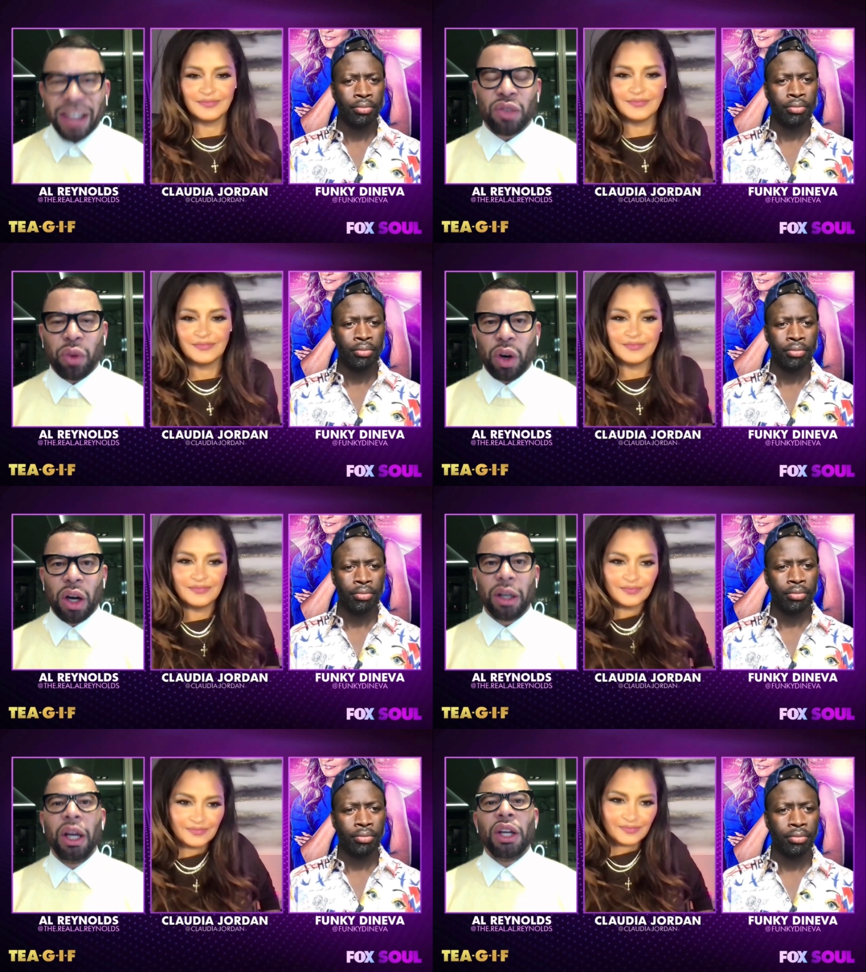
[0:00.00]
Speaker 1: tax
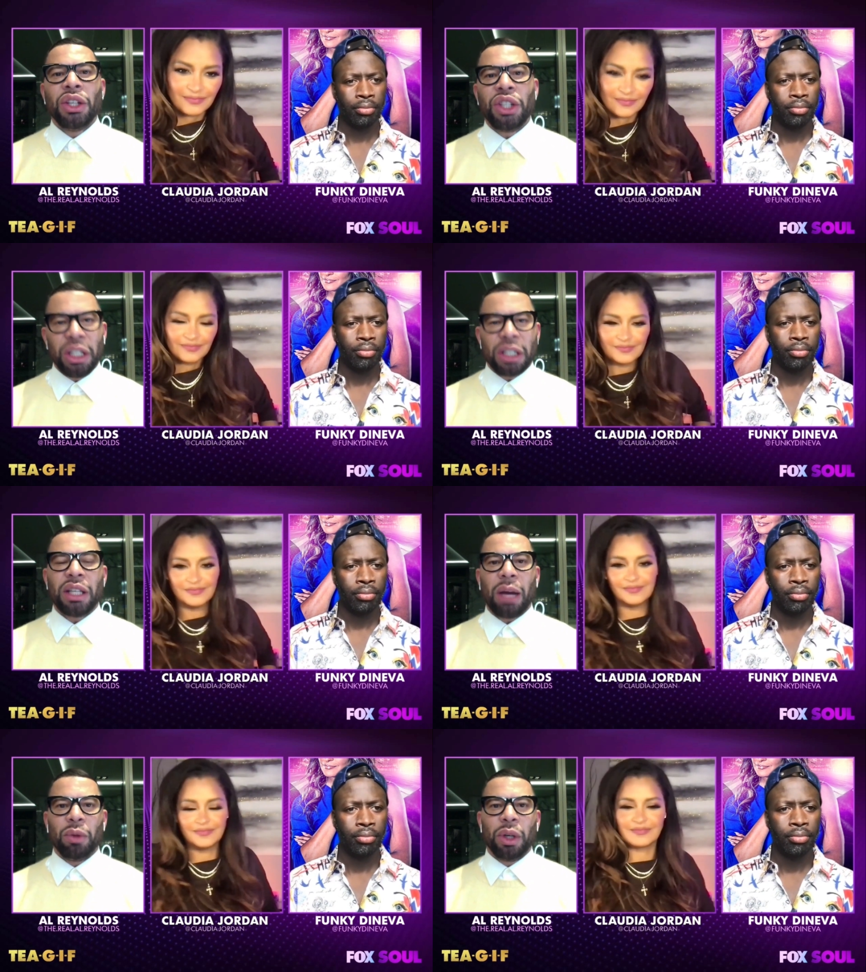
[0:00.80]
fraud. She
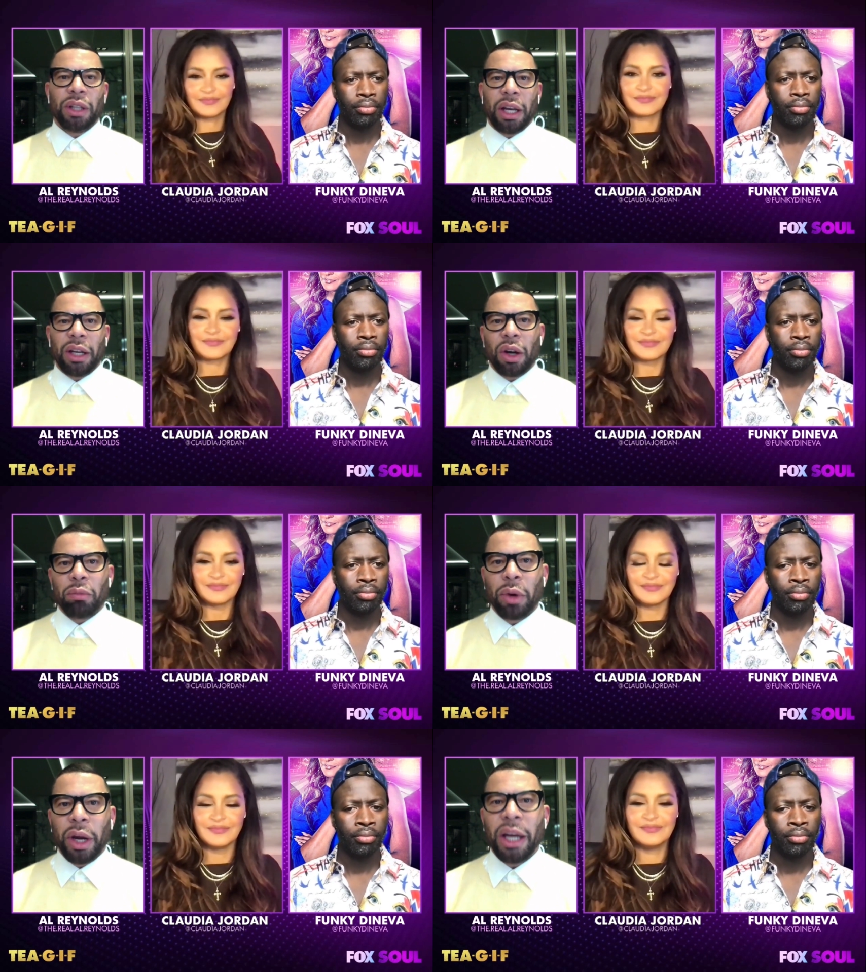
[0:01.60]
does not want that in
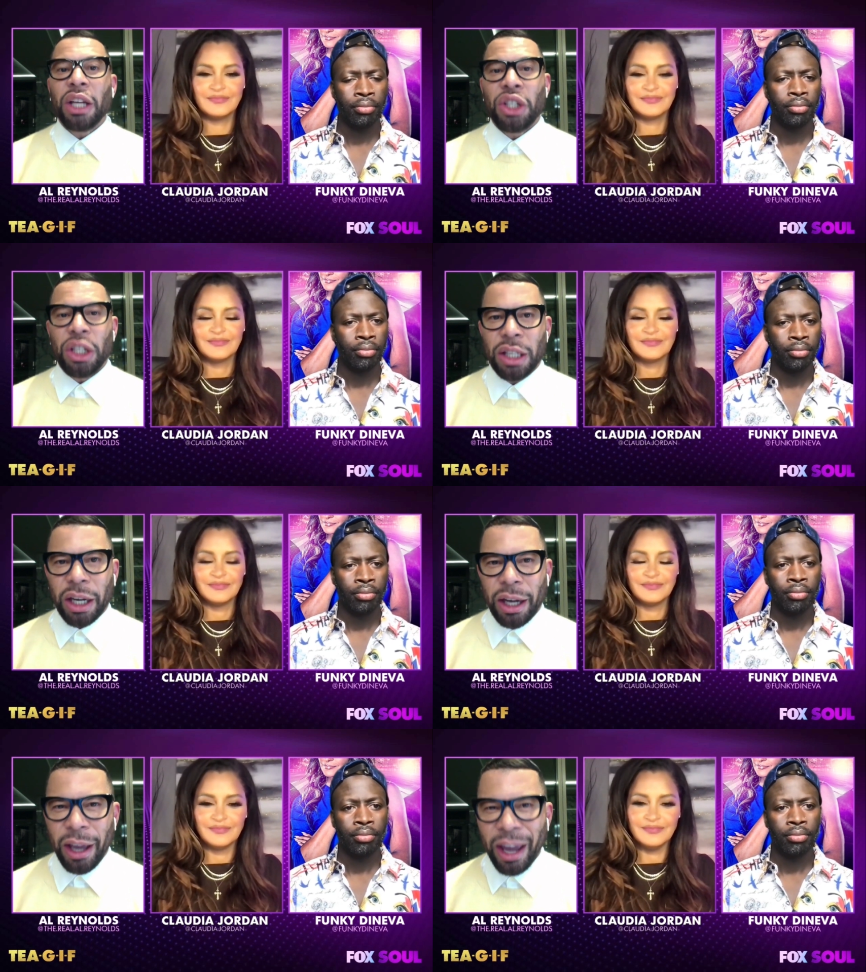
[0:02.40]
her brand, and she's
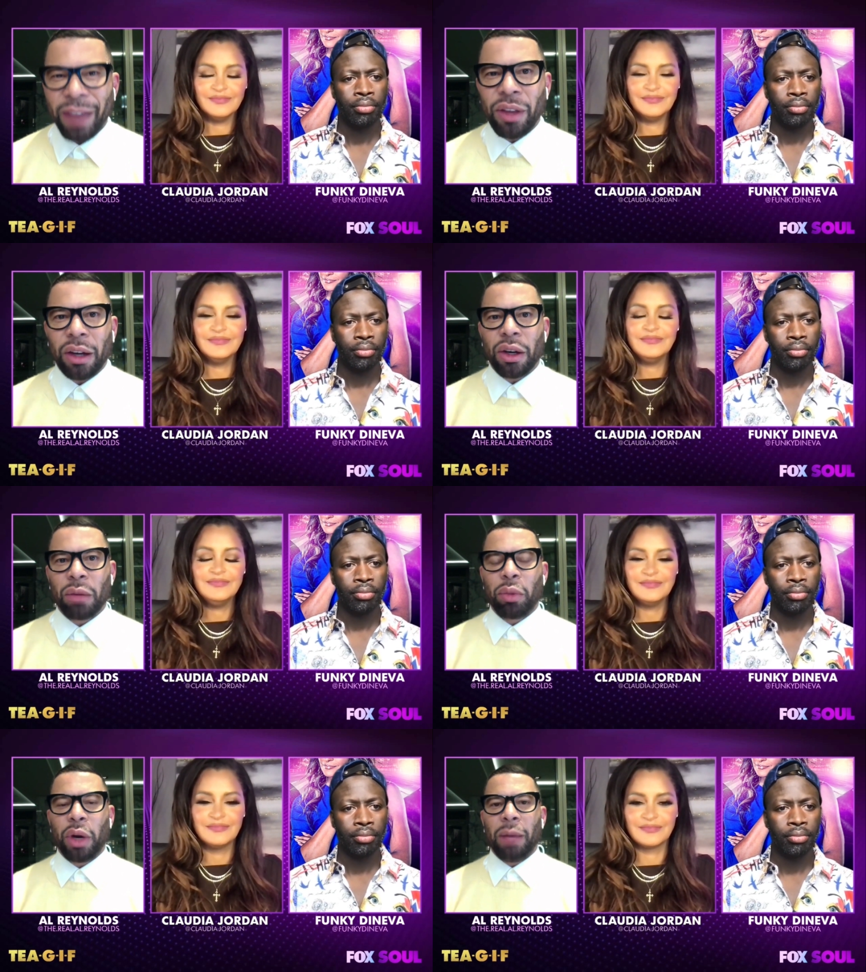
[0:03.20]
not going to have that in
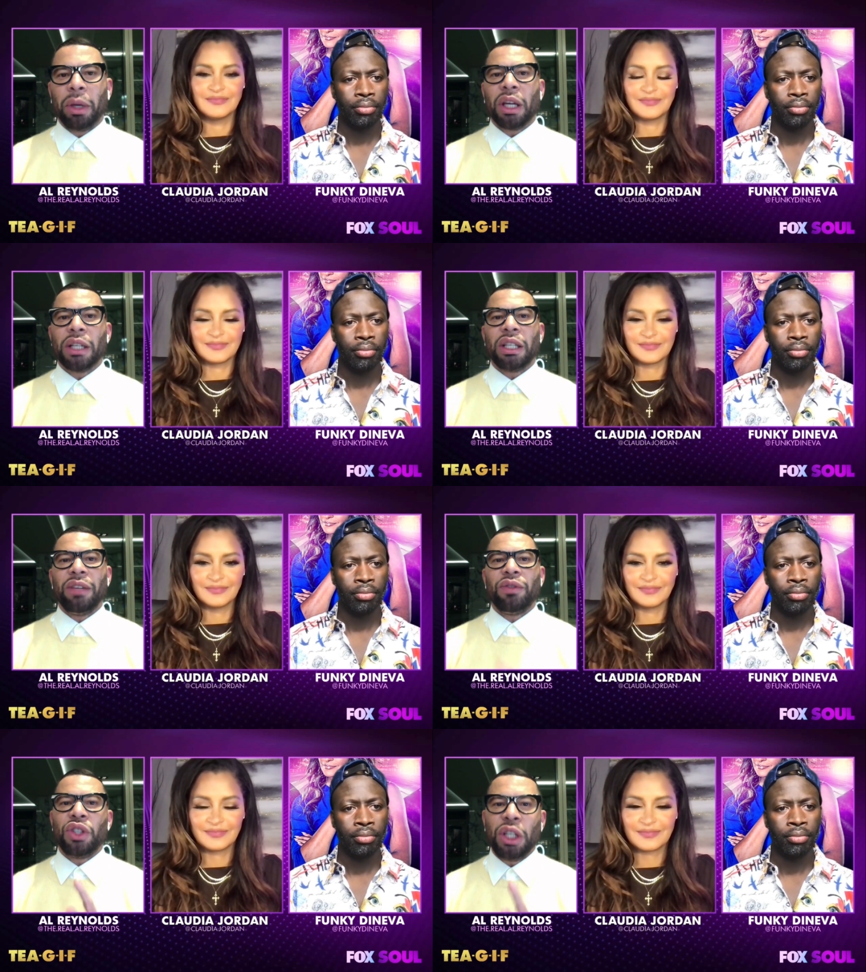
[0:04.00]
her brand because
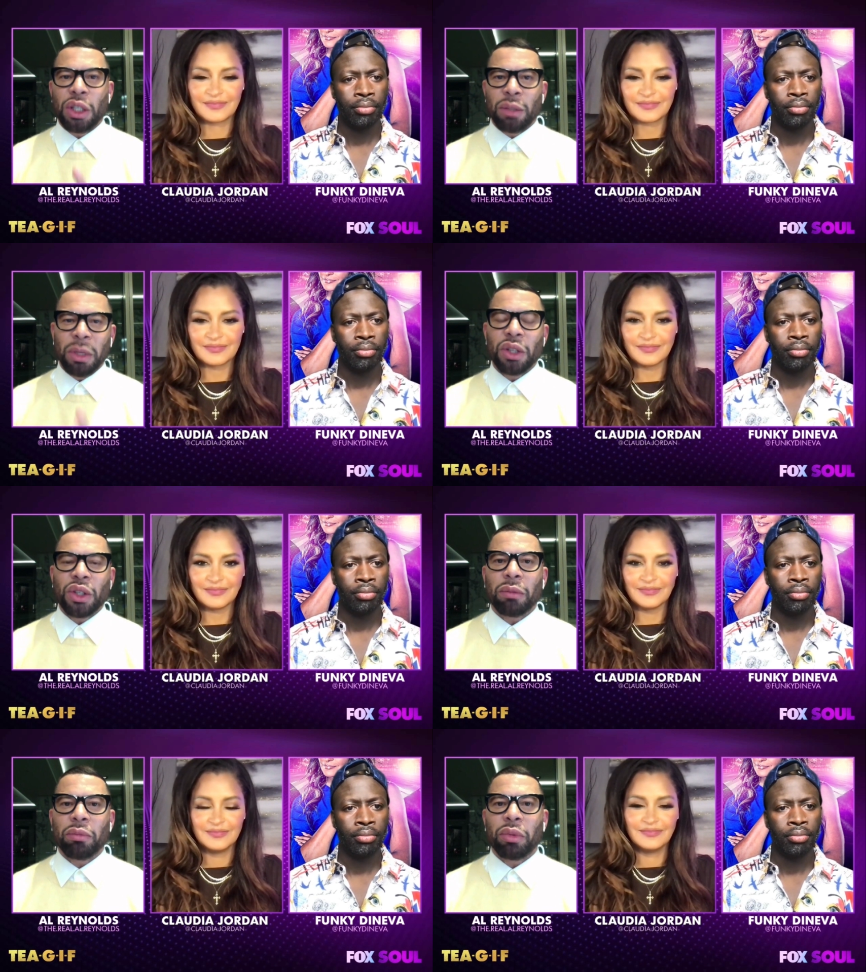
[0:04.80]
if she
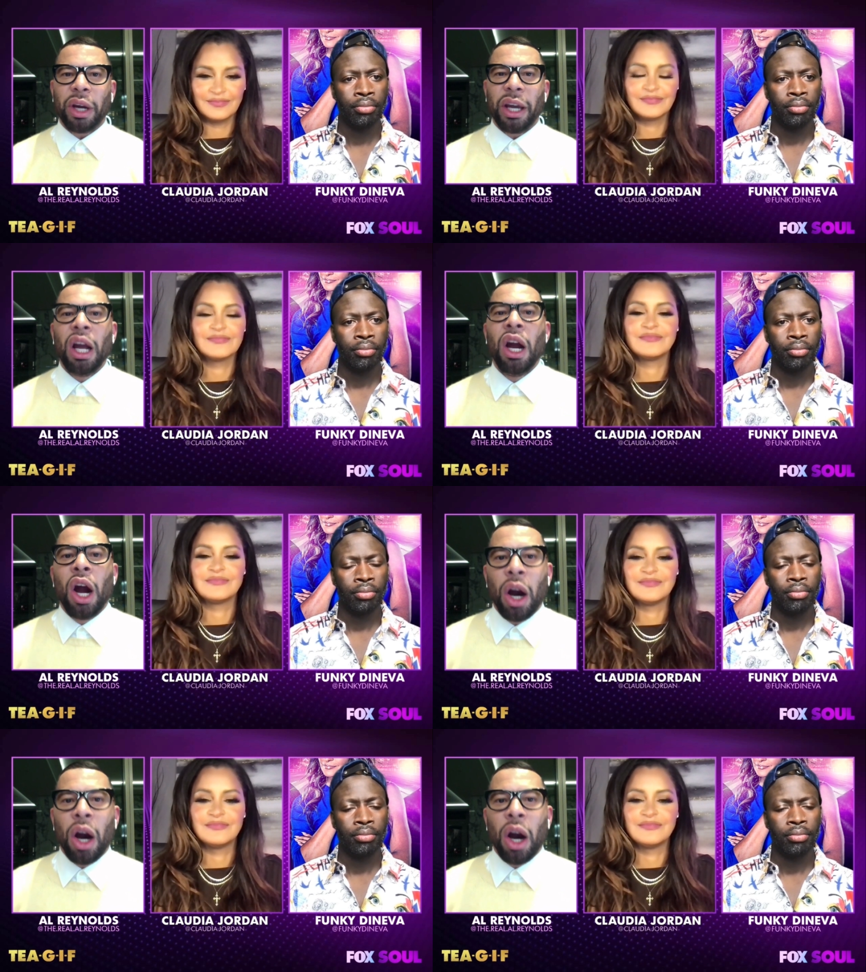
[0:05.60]
smears her brand,